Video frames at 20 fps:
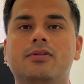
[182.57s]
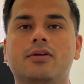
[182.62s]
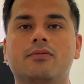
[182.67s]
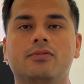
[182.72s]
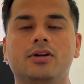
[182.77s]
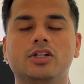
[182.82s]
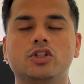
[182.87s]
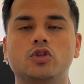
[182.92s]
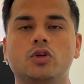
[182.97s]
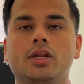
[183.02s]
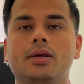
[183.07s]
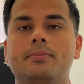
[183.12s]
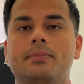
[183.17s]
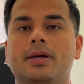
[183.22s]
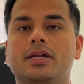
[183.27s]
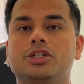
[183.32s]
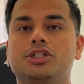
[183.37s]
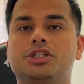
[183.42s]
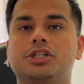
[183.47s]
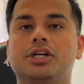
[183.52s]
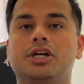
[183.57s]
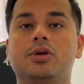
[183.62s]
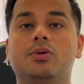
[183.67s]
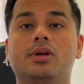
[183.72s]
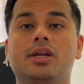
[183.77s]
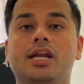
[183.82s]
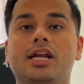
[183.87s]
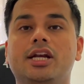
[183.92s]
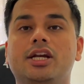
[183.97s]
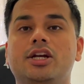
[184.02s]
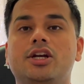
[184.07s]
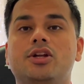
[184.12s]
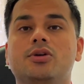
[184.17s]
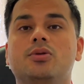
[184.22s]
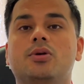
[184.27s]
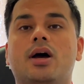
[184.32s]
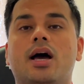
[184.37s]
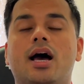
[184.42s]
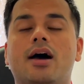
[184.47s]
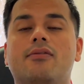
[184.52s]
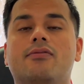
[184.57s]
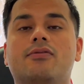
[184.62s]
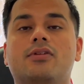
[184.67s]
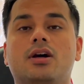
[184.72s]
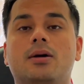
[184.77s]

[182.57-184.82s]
we have literally mentioned you need to have